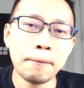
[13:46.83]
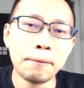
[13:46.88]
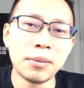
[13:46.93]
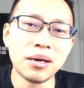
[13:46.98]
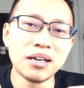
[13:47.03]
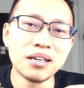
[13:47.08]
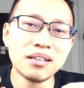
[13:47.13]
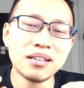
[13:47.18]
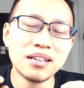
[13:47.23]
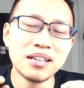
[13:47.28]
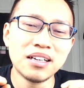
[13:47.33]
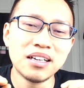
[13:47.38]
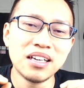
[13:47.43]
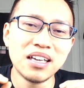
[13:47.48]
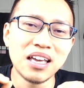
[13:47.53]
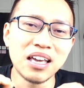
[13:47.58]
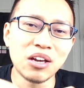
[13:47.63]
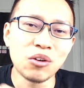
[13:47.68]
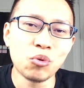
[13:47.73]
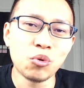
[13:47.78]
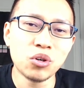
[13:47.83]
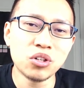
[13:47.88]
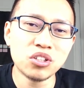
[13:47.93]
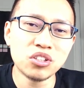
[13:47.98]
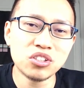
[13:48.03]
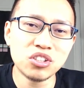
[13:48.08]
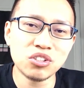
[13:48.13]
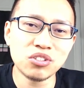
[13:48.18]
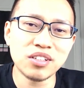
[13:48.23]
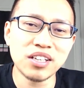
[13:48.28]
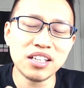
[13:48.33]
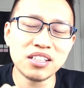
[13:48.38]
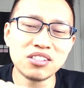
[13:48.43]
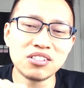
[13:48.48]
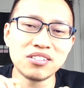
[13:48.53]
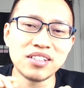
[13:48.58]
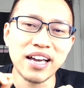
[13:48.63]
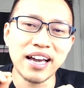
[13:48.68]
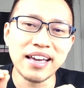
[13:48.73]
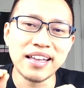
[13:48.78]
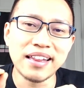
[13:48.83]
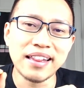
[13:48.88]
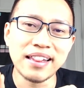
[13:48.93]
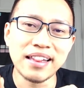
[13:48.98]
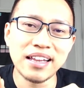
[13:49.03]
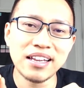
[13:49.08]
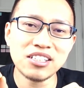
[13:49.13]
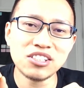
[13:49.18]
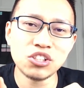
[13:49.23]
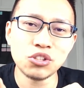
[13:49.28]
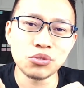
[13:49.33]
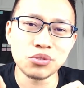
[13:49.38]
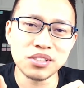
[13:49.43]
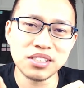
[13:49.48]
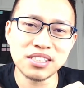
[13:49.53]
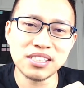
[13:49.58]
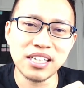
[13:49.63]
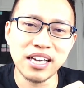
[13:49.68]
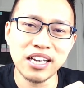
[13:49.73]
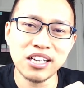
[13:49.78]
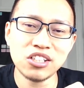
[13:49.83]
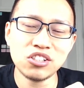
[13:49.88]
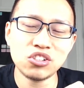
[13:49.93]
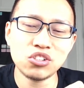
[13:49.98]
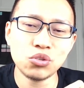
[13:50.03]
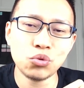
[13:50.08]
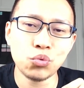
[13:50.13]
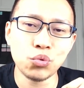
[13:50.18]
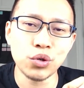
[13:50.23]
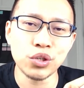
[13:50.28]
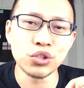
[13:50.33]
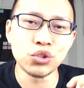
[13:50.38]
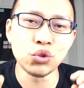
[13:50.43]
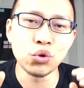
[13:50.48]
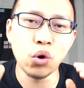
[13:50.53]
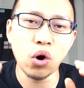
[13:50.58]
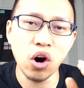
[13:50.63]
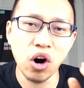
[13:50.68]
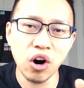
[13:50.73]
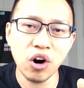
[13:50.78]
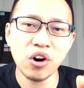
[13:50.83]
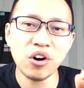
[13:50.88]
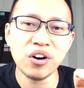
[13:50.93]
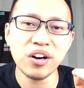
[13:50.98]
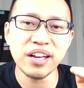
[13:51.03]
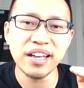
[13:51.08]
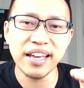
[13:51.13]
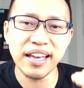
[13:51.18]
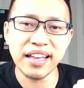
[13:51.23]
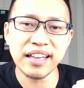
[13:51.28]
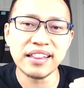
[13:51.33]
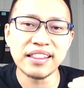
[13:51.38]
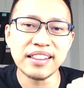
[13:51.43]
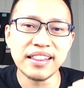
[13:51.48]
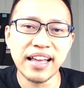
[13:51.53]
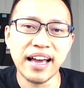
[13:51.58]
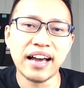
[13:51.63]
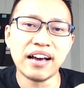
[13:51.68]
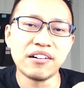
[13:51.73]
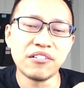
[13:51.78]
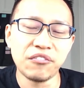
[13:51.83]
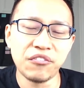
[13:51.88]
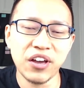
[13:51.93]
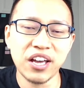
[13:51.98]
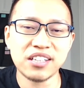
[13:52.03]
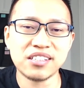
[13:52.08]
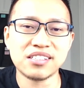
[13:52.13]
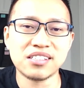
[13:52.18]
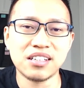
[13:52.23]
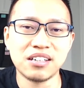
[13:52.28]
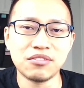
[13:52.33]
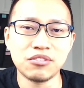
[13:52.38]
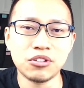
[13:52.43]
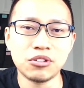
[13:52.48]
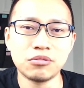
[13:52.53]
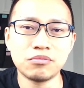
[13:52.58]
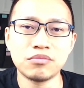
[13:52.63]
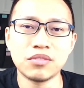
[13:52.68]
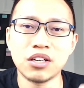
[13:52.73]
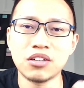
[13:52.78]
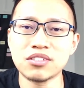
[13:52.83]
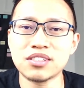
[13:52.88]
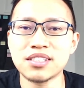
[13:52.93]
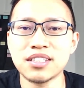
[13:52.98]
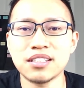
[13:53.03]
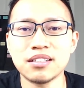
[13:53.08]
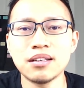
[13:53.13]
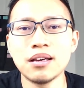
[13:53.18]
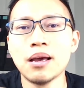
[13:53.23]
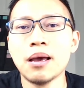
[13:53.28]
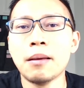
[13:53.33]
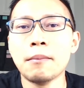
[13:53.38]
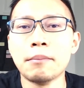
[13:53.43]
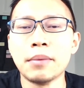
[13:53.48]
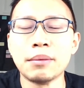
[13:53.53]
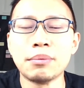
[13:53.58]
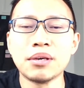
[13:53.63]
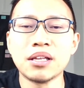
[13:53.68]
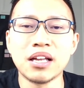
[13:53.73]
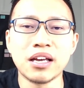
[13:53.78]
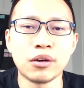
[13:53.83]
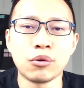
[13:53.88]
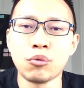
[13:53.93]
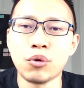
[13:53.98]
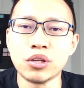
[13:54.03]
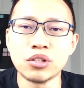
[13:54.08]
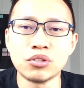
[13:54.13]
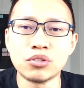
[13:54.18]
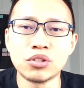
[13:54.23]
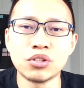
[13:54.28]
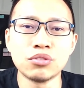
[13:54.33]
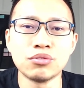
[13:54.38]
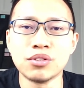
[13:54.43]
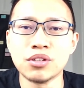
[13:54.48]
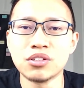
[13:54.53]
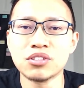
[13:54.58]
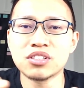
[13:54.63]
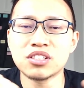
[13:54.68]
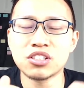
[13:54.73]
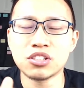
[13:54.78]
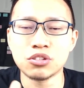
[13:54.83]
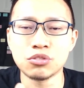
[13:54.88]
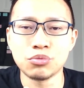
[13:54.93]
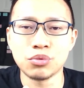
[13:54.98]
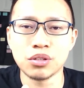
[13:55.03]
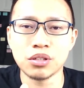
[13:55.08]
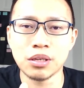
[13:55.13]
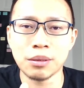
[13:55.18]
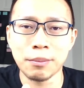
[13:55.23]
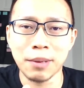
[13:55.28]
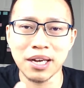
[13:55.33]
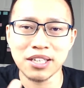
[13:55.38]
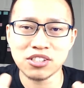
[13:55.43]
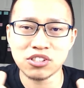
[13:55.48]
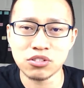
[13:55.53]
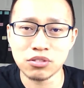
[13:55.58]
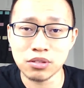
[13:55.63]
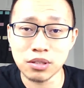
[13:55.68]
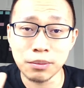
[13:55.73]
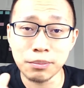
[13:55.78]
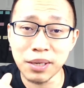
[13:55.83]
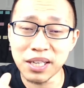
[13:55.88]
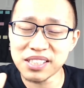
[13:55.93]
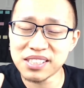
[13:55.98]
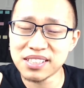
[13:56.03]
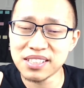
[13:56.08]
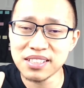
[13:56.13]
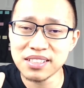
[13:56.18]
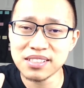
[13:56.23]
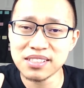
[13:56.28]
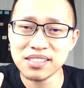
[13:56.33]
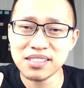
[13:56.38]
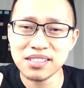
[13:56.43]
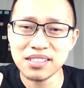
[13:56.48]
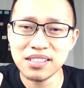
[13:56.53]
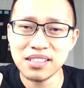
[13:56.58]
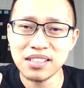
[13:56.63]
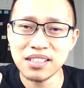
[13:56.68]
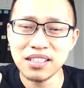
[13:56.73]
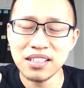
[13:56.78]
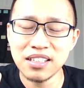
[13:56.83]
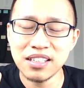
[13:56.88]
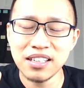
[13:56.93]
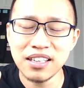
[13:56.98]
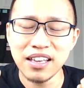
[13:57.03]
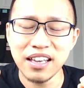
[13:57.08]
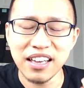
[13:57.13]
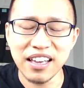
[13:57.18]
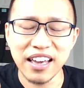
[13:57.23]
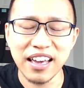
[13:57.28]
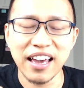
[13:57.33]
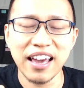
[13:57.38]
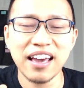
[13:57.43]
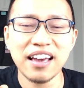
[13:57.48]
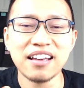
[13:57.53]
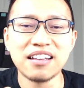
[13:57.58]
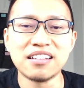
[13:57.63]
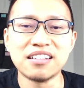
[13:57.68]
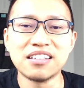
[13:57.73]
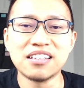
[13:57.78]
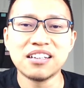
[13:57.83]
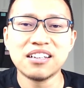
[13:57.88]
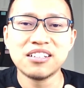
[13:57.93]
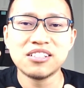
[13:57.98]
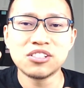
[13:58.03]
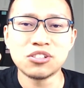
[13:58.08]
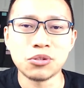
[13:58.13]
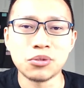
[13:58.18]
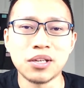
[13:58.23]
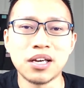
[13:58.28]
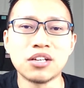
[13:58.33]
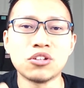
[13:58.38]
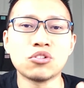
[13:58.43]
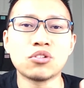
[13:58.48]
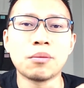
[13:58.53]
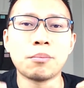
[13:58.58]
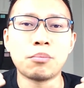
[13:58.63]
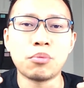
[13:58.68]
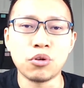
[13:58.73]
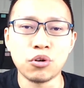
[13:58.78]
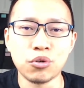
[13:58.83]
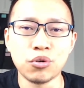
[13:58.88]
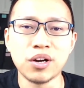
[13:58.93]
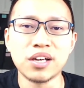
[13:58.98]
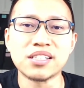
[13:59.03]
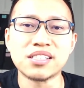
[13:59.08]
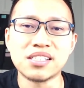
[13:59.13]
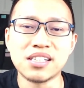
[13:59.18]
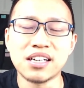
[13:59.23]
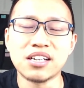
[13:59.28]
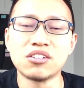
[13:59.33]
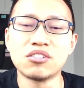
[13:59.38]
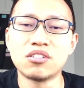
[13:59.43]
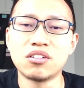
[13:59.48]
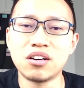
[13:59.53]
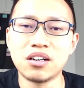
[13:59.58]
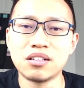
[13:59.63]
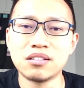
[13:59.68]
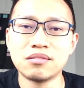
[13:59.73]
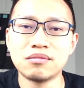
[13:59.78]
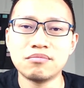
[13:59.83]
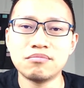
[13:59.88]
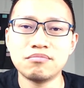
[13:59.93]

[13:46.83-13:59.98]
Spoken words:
But in order to get to that initial stage where you are in that advanced level, I'll say maybe 1 to 2 years to really master the basics, and so that you can progress later on.